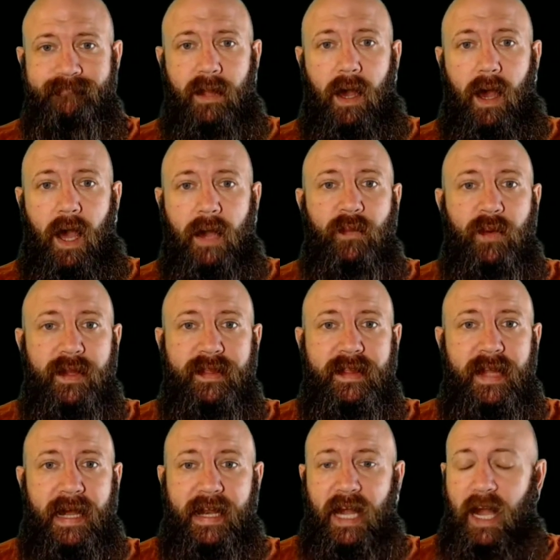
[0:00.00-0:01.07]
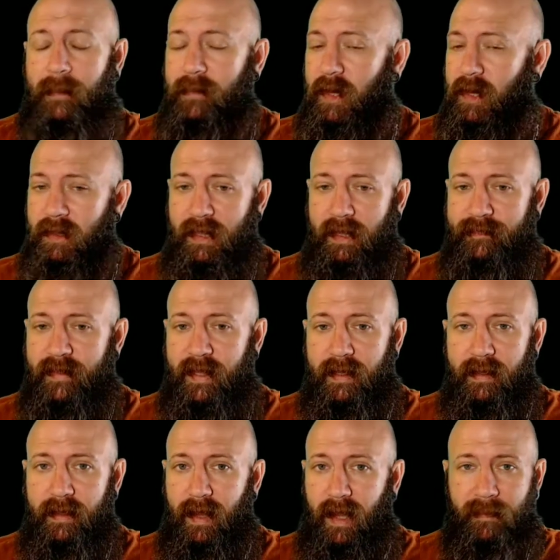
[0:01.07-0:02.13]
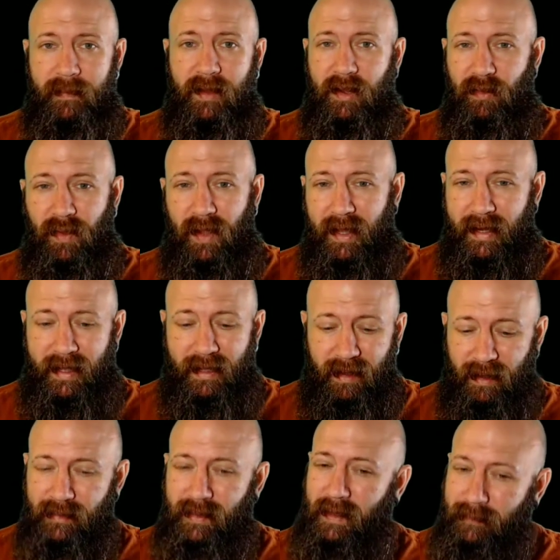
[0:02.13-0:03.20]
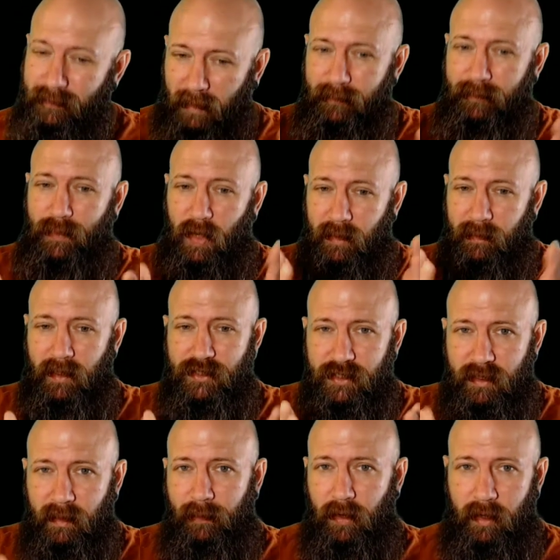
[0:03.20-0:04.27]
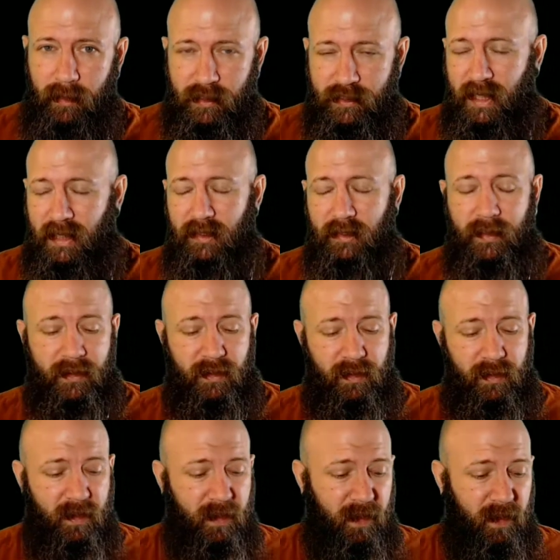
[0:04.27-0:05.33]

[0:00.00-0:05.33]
I'm with that. I'm not a lefty. I'm not a righty. I'm pretty much down the middle.